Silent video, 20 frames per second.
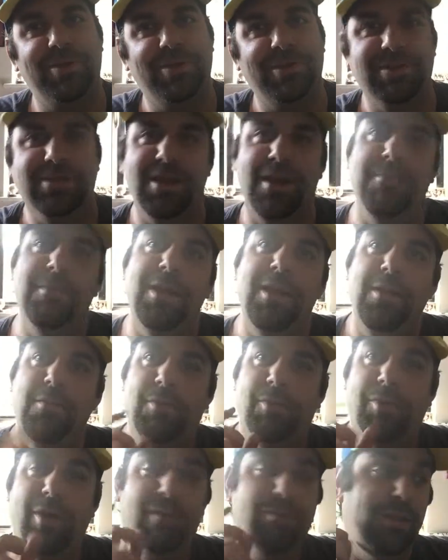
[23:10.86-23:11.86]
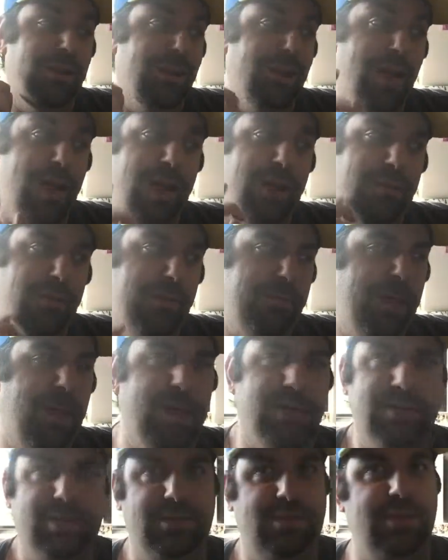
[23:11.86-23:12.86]
this time. But we'll have a lot of
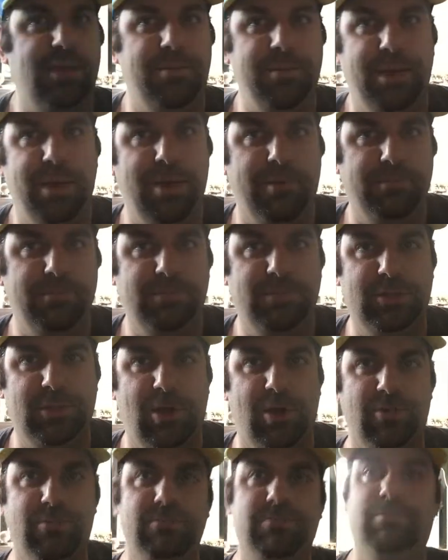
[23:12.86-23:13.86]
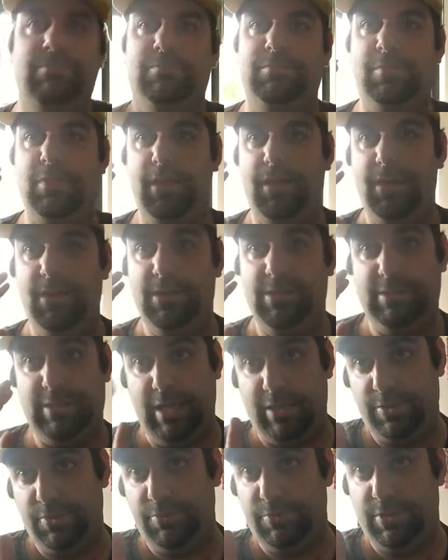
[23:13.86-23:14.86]
unboxings coming up. So
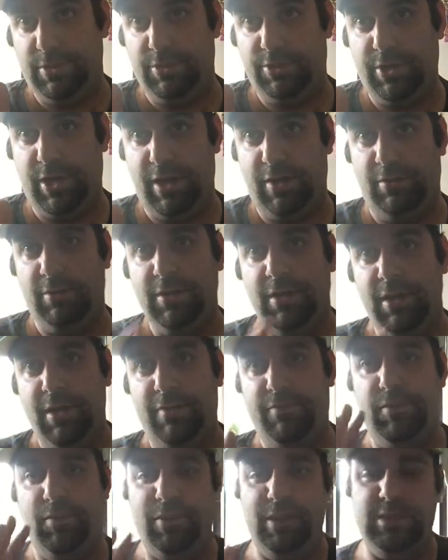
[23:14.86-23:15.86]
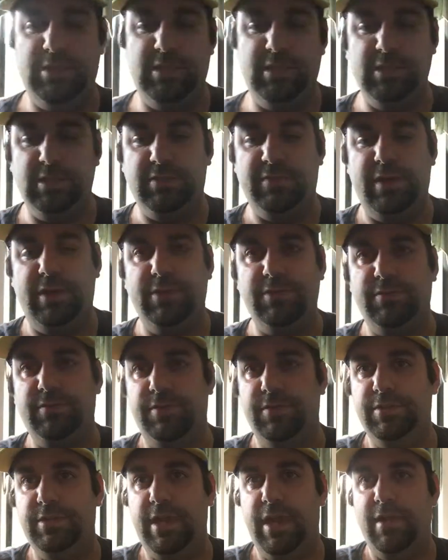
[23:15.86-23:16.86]
stay tuned to the channel if you want to see these figures
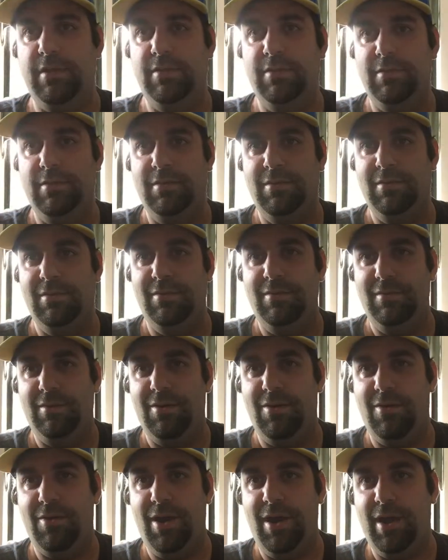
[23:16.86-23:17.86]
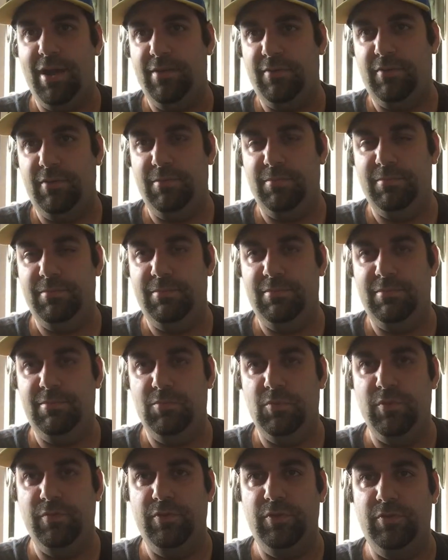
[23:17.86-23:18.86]
firsthand. Alright, and some
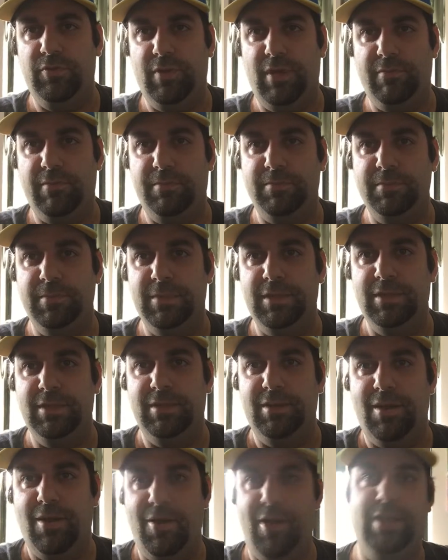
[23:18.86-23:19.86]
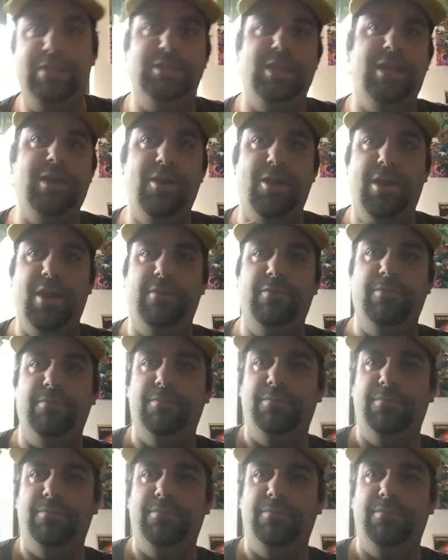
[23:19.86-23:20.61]
reviews of them. Alright, take care guys.